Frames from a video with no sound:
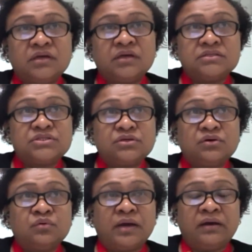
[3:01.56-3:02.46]

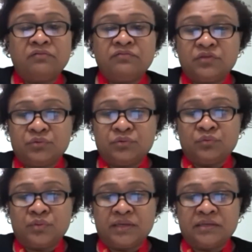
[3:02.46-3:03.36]
so our
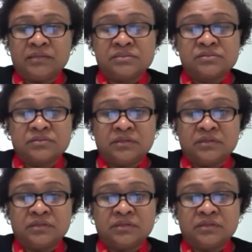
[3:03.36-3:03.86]
view is,